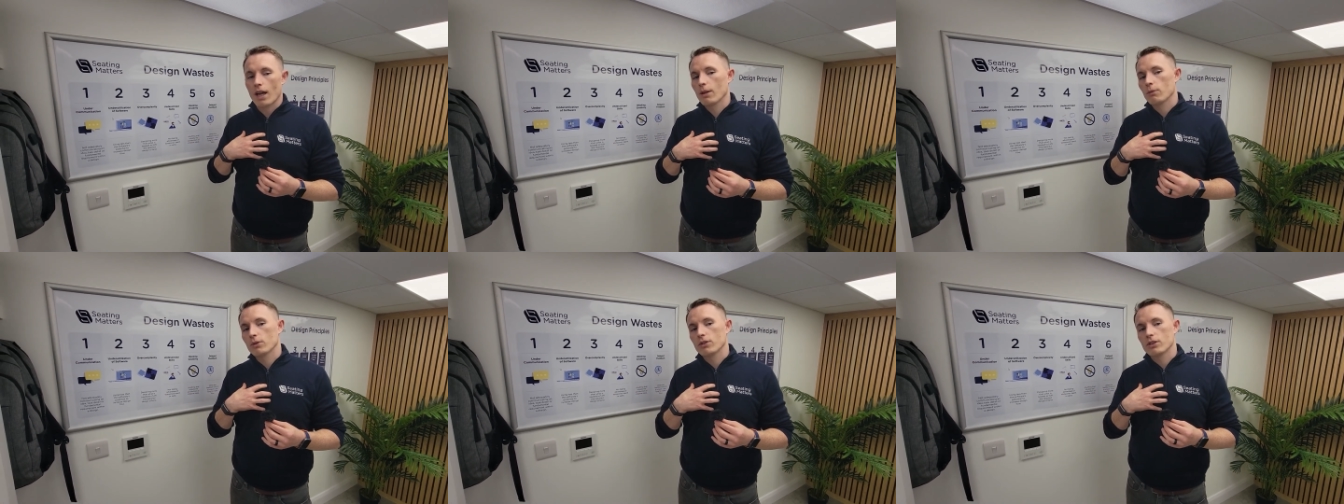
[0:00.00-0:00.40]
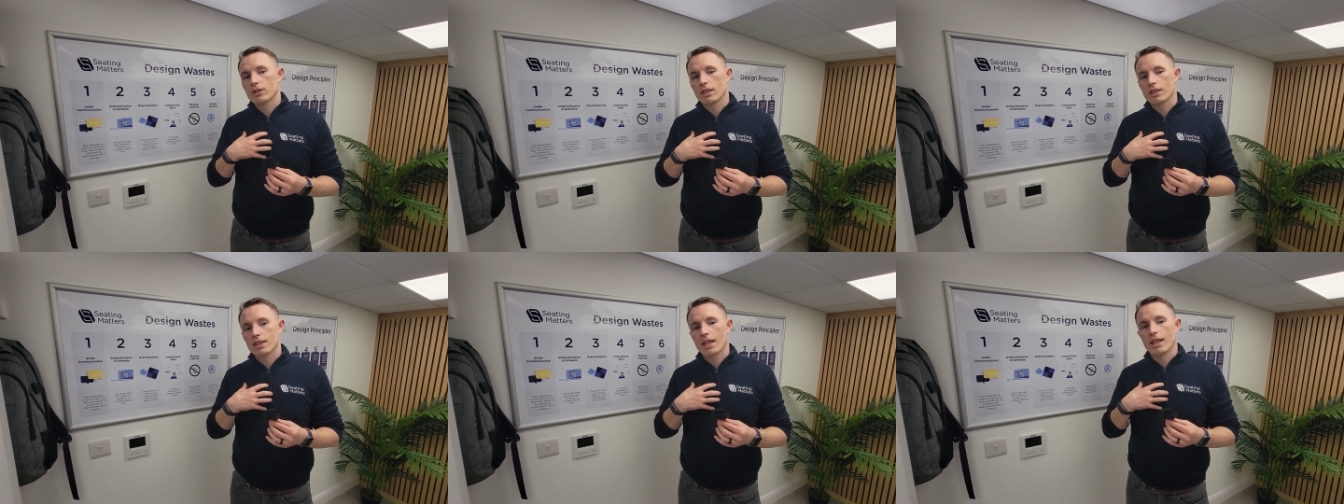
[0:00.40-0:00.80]
I was
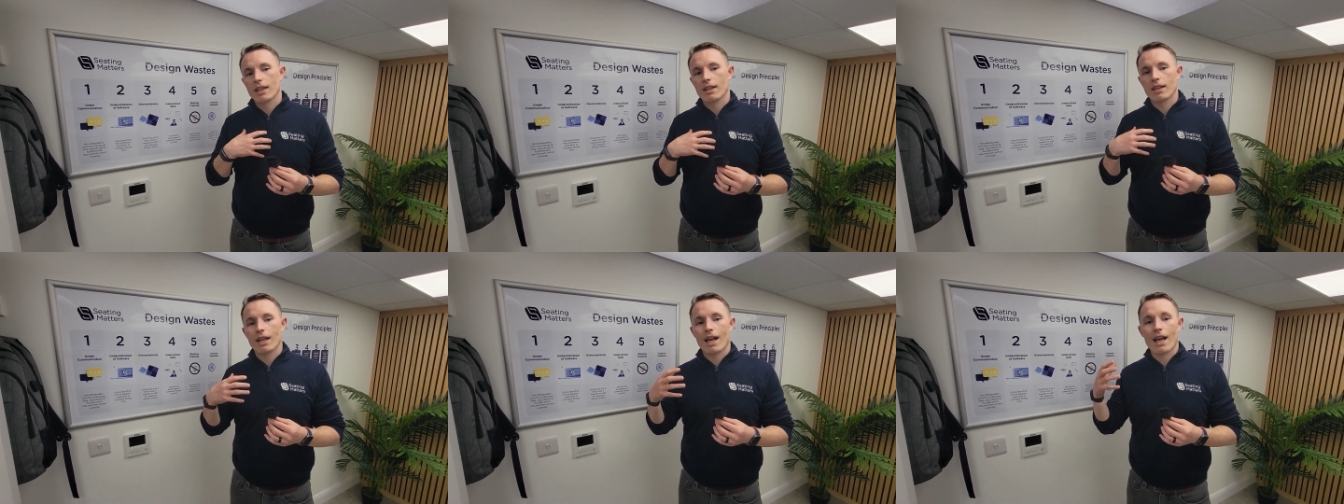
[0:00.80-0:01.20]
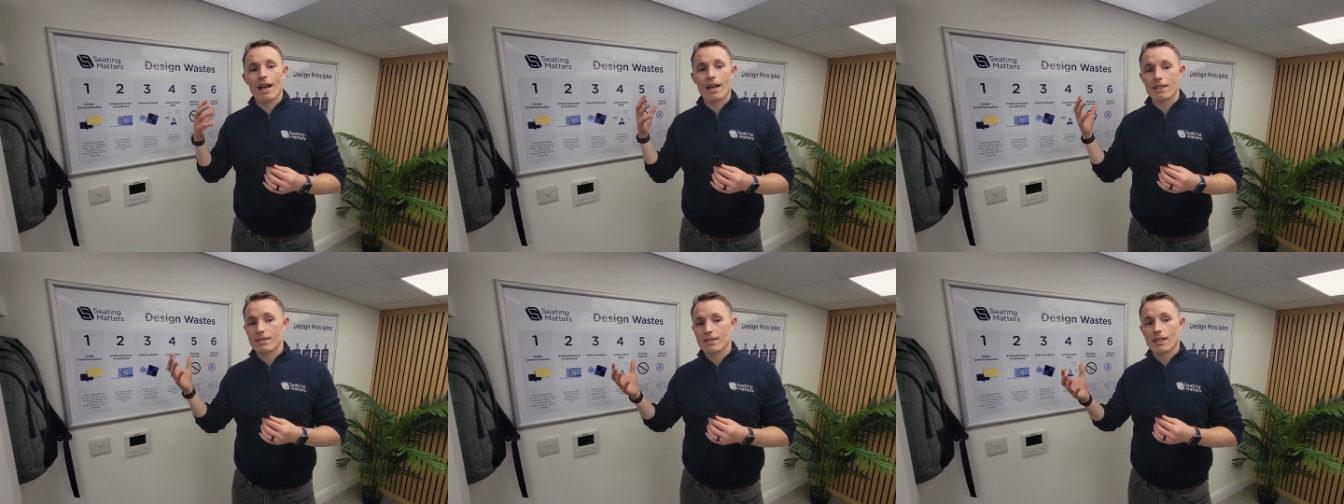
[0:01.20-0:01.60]
designing a
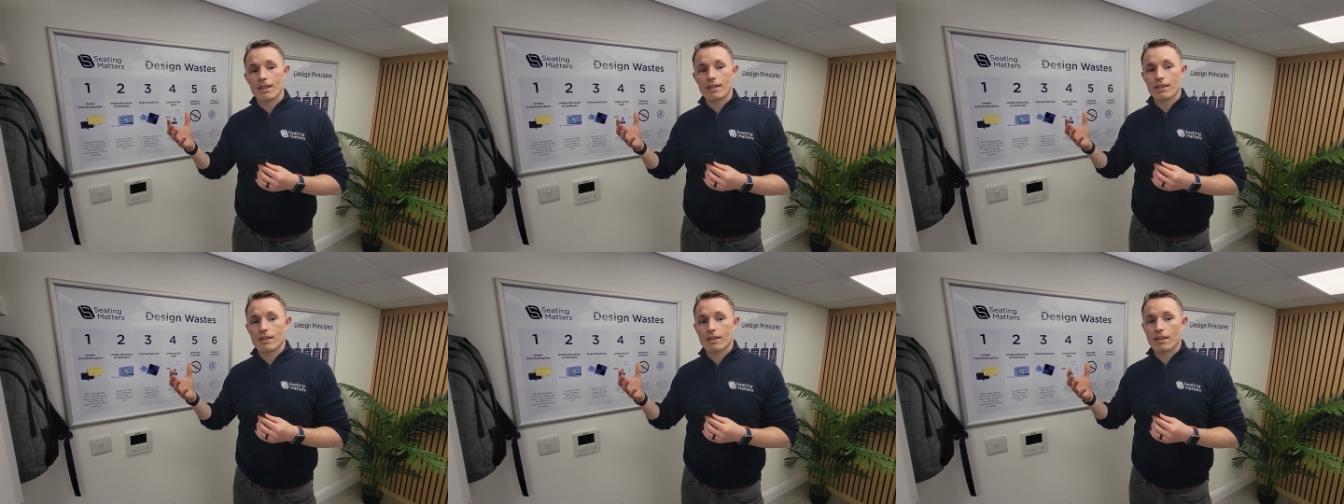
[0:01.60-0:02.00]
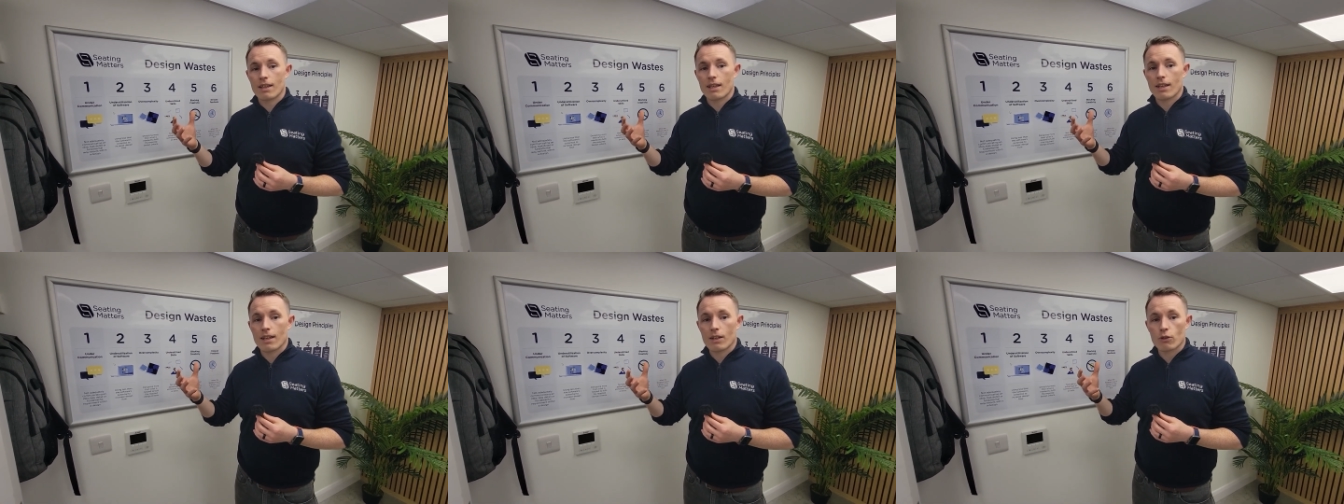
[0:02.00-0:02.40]
handset
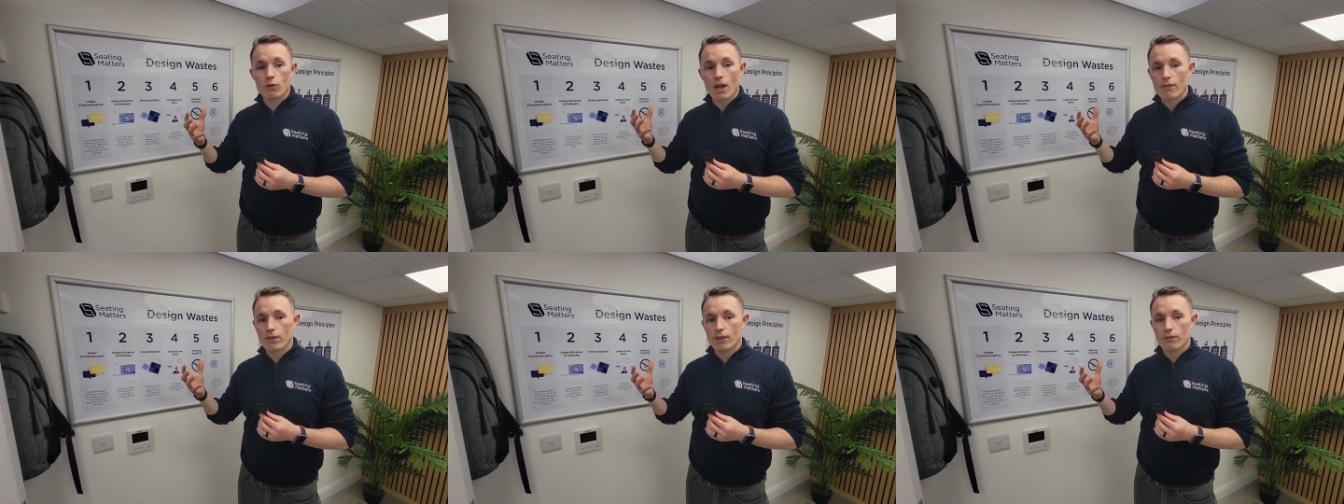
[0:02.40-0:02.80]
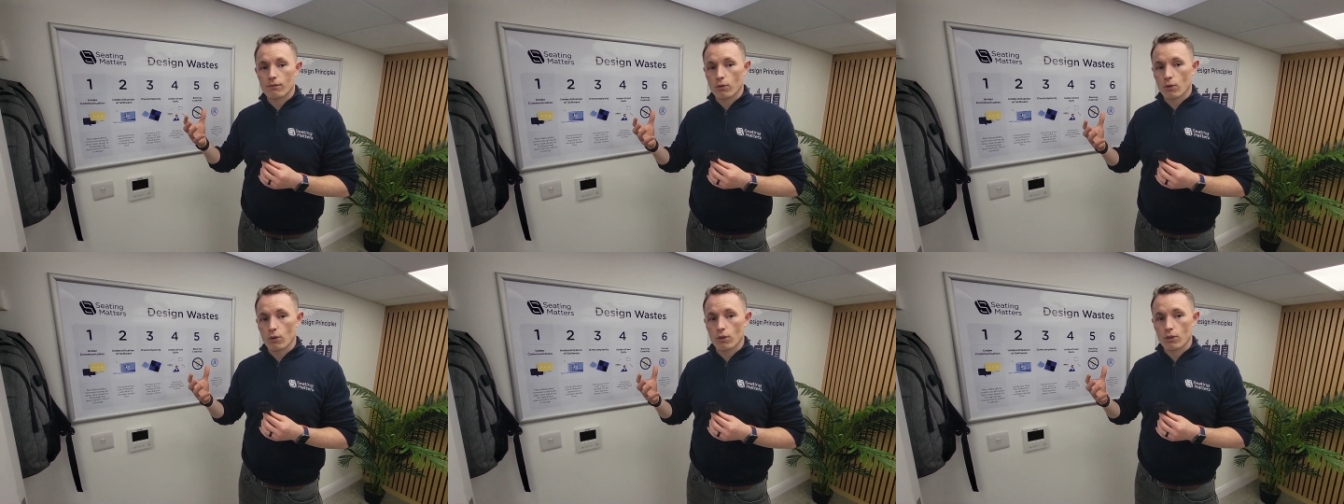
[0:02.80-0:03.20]
uh, graphic
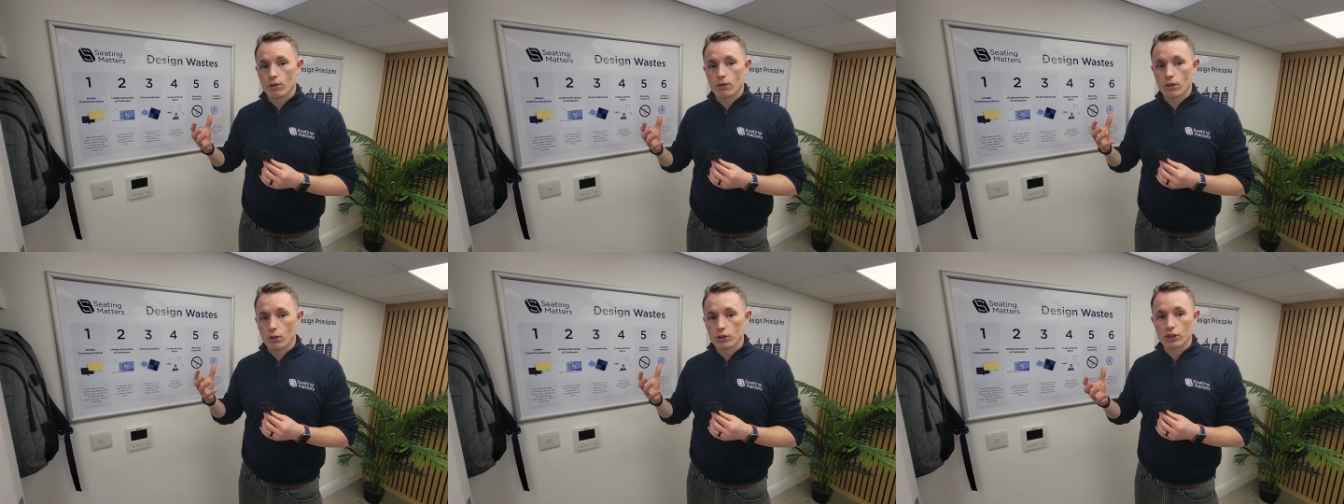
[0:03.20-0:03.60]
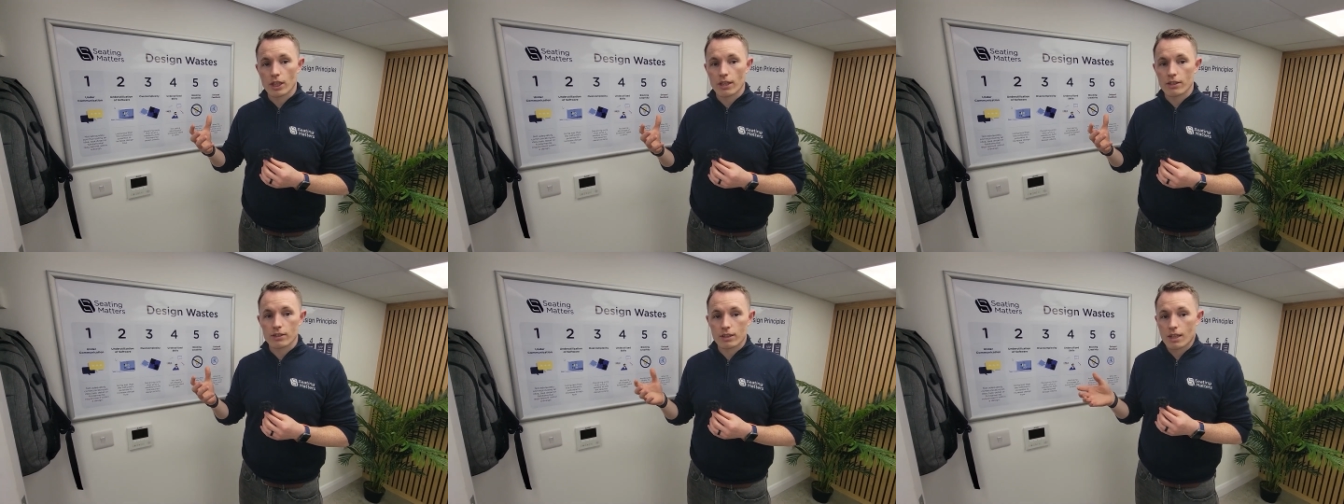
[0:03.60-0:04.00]
for our
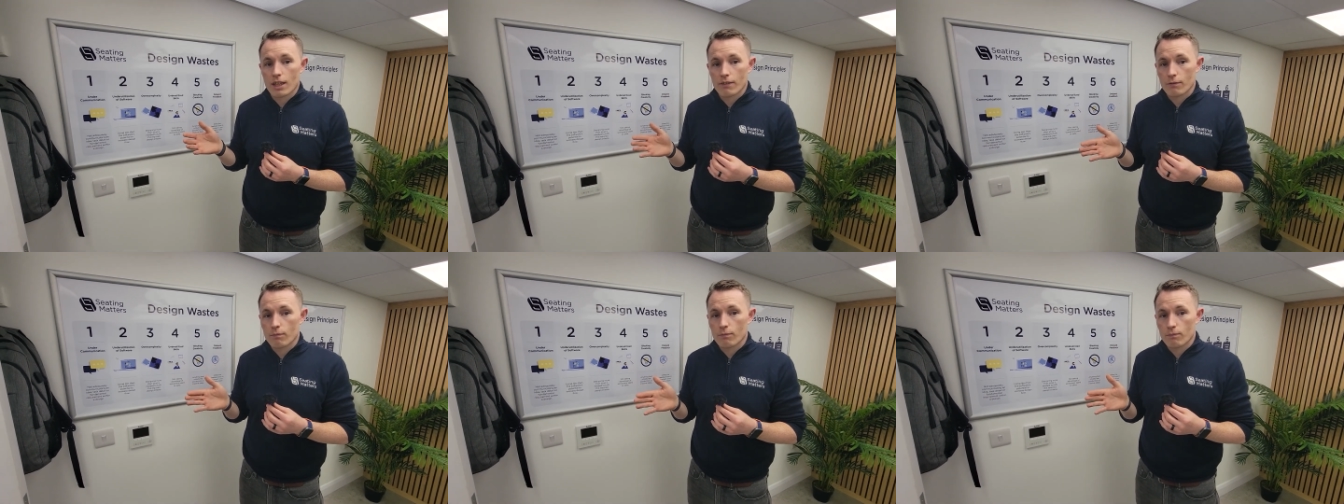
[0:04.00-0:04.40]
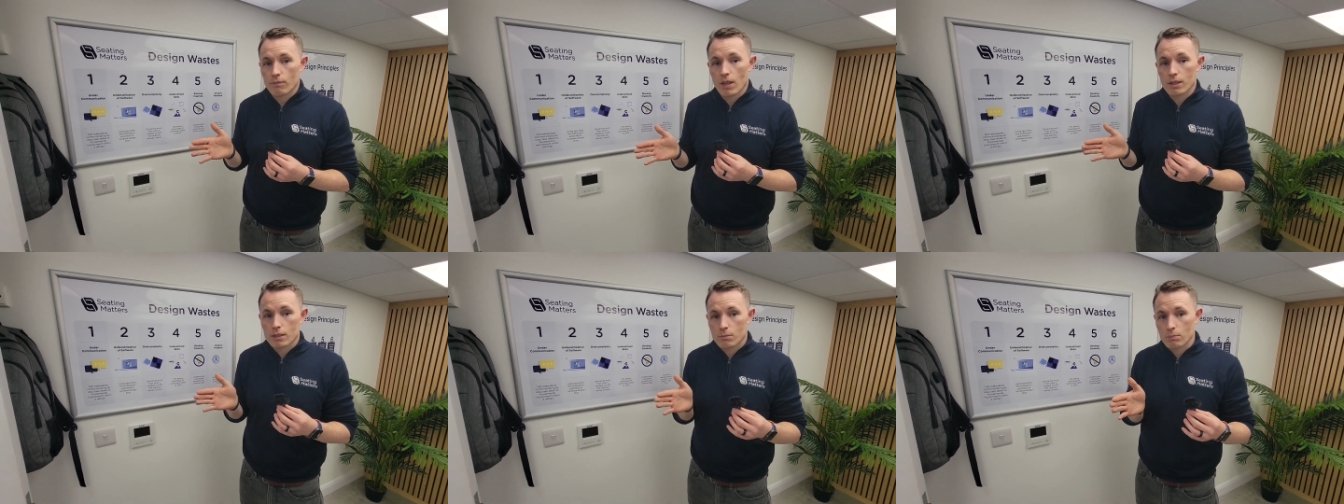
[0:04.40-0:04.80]
chairs, and I've
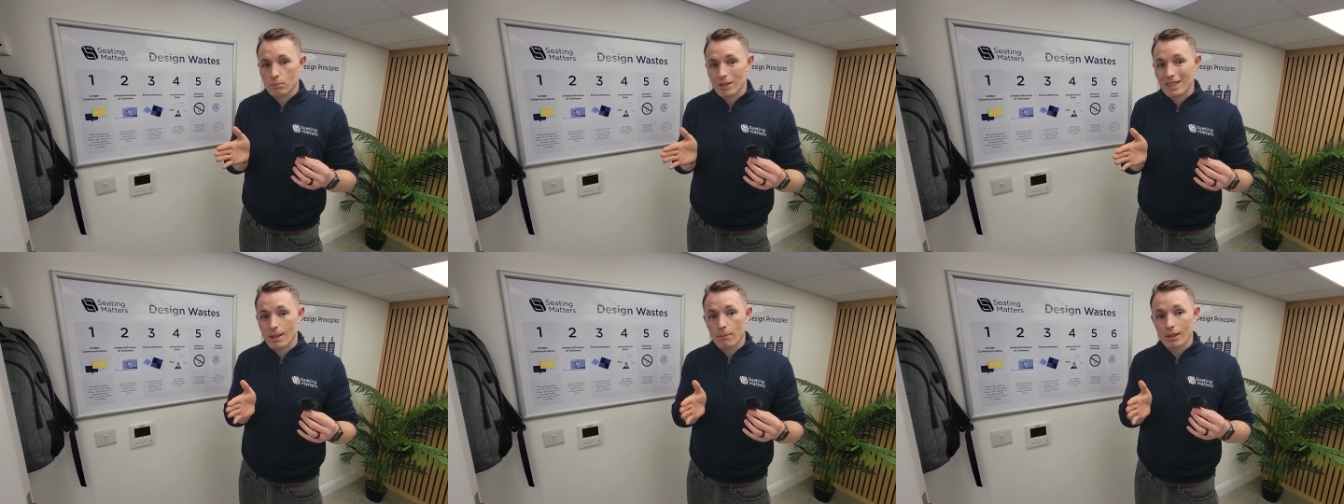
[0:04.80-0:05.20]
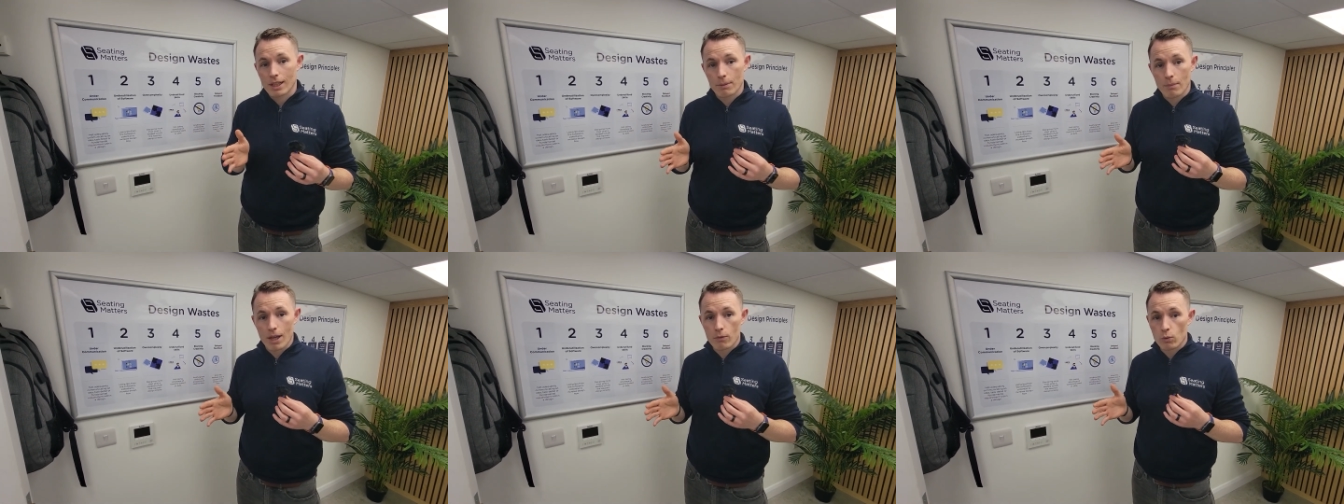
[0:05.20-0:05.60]
that's been
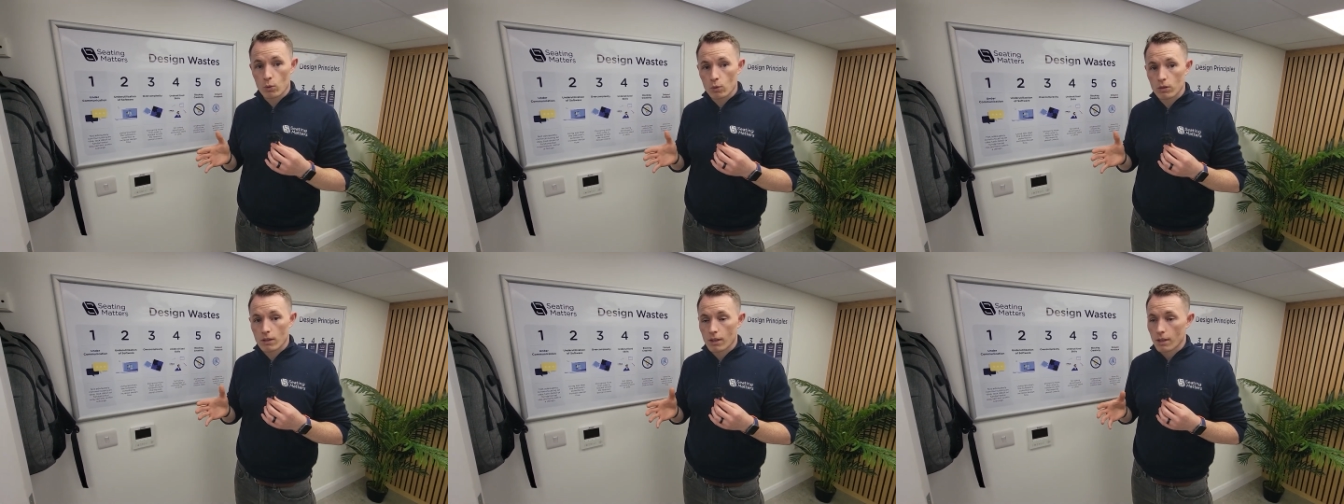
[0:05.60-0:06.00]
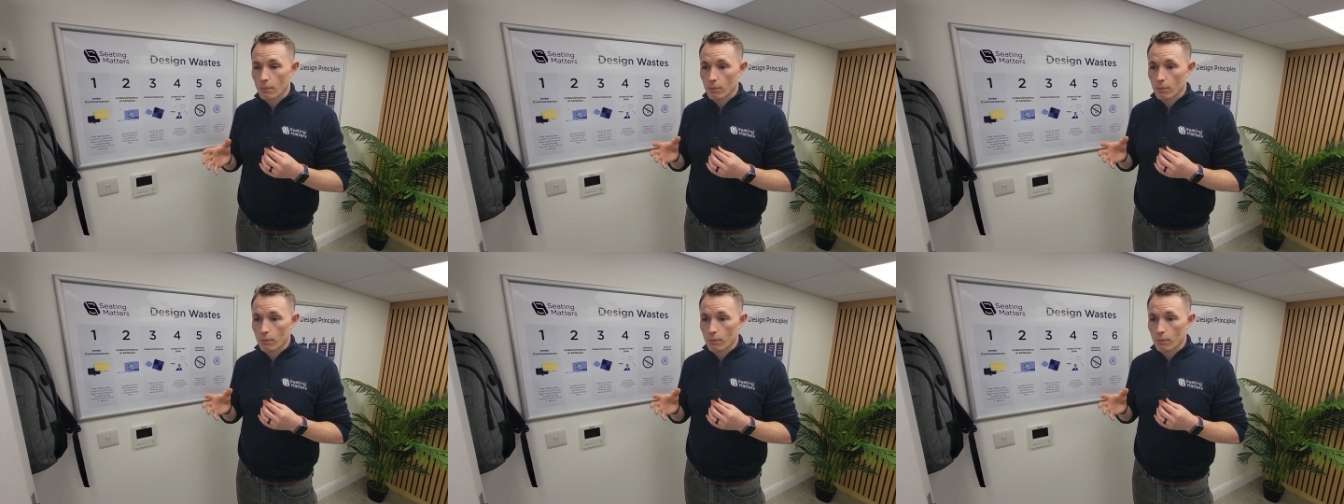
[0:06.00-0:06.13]
typically my role.